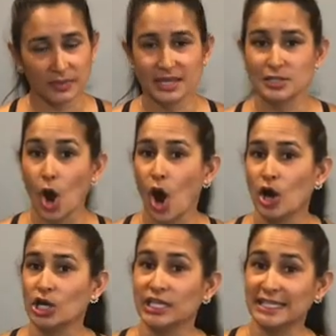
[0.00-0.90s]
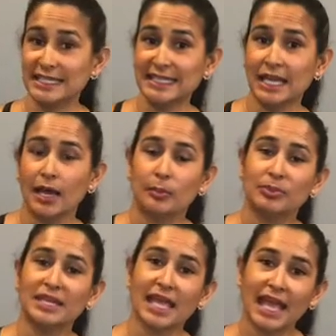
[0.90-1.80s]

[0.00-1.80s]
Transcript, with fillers: That's R E B